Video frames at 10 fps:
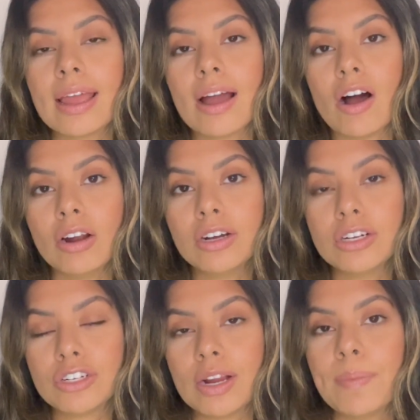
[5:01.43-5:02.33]
on our
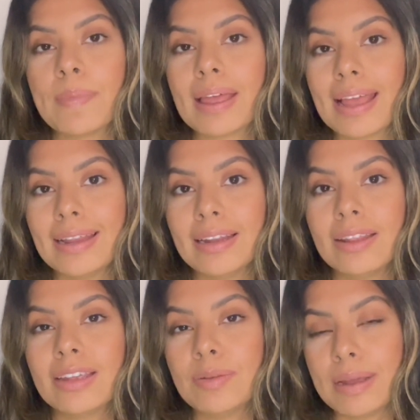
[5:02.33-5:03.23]
trip in
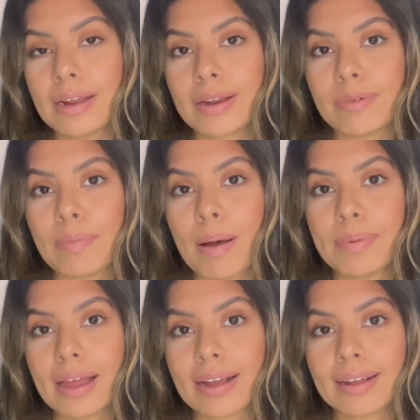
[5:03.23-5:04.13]
the Dominican
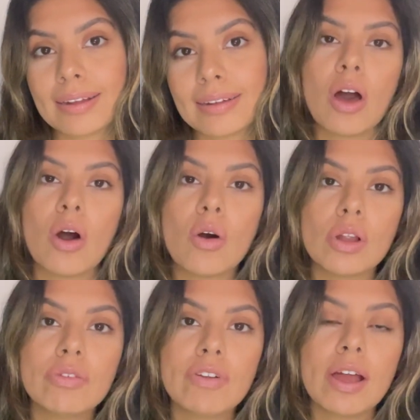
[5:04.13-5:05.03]
Republic.
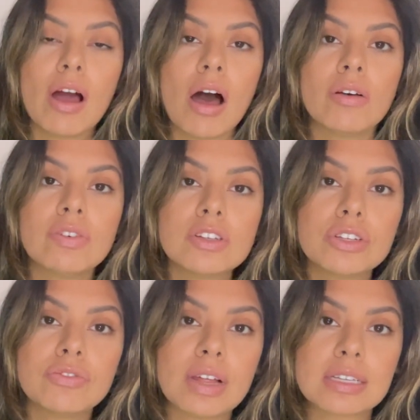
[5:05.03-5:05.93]
Holafly offers
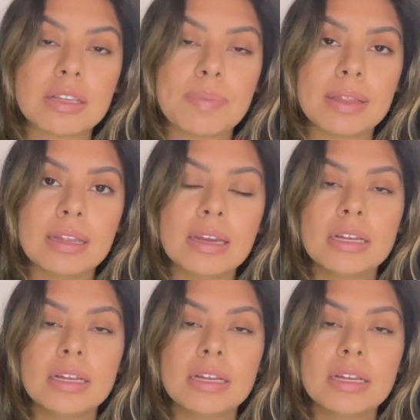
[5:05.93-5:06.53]
you flexibility